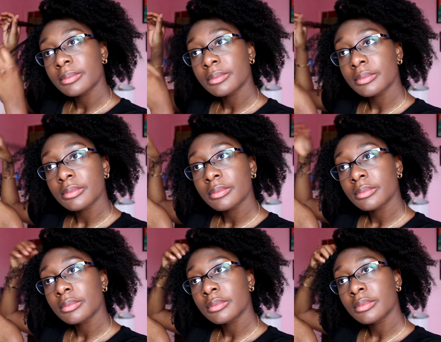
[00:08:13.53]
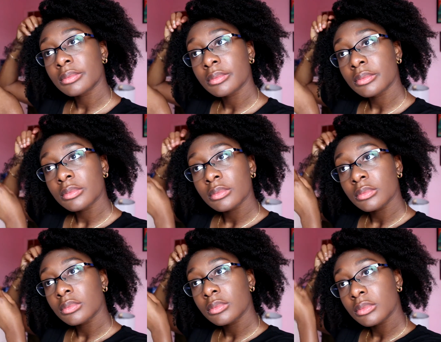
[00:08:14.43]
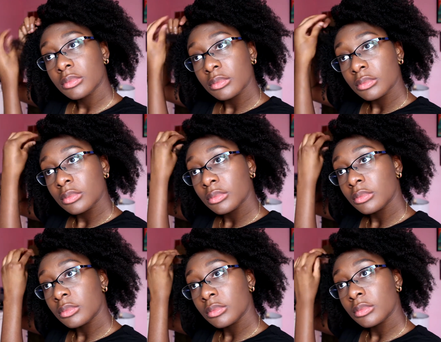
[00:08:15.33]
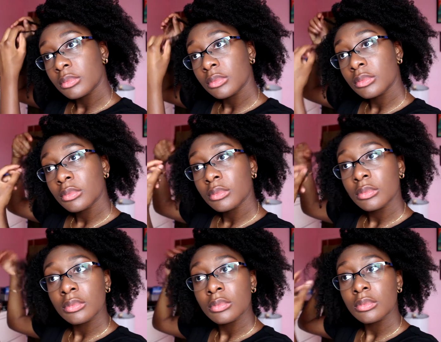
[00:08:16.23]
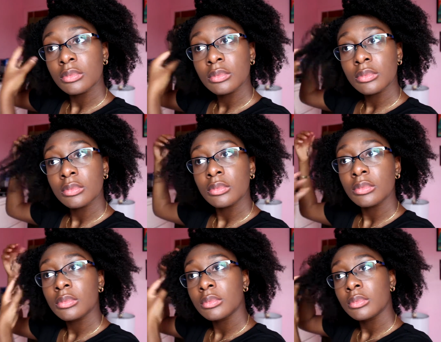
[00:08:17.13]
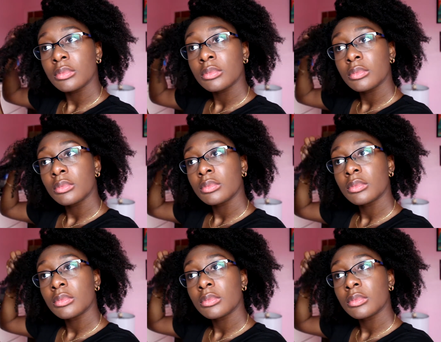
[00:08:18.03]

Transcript: No one is speaking in this clip.